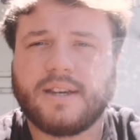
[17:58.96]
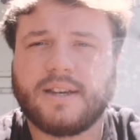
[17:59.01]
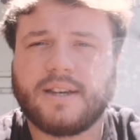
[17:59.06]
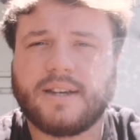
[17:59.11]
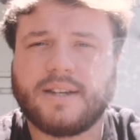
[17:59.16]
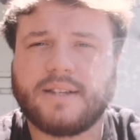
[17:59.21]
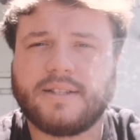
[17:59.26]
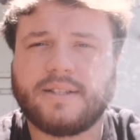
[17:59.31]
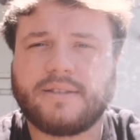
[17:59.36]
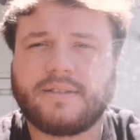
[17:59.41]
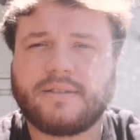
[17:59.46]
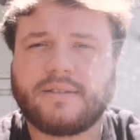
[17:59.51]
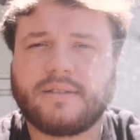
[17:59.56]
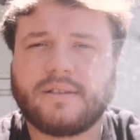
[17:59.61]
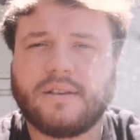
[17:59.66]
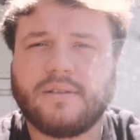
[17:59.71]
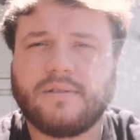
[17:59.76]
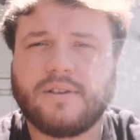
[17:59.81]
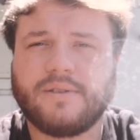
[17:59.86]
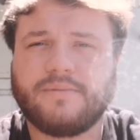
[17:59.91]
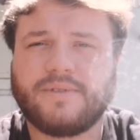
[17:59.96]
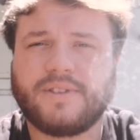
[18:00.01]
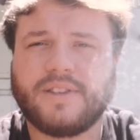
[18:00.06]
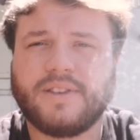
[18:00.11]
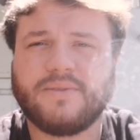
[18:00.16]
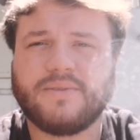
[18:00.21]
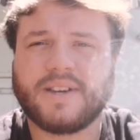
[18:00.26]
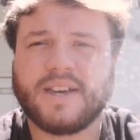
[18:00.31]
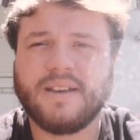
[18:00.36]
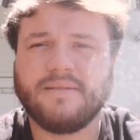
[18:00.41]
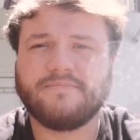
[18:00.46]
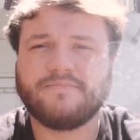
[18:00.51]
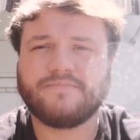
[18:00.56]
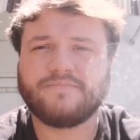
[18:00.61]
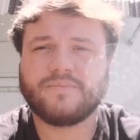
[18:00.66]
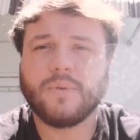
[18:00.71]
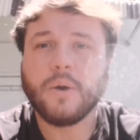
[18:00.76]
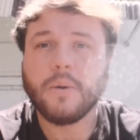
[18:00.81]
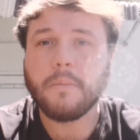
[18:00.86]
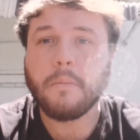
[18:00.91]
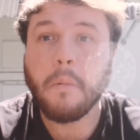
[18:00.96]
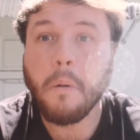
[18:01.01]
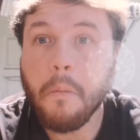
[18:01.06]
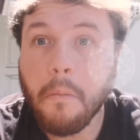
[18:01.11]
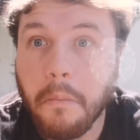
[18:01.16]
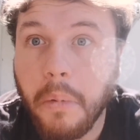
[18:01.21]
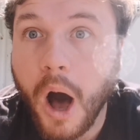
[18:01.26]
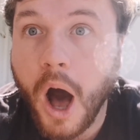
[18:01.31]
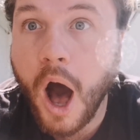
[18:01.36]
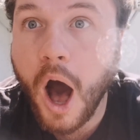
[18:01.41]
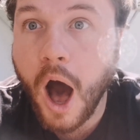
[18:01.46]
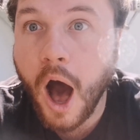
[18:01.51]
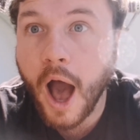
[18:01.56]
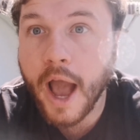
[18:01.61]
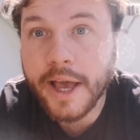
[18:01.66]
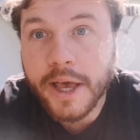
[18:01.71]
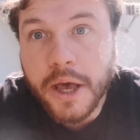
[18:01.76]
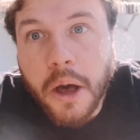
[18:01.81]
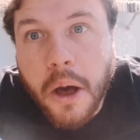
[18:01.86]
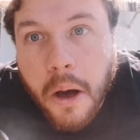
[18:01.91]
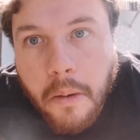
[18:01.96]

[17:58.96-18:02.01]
and I hope to see you again. Bye.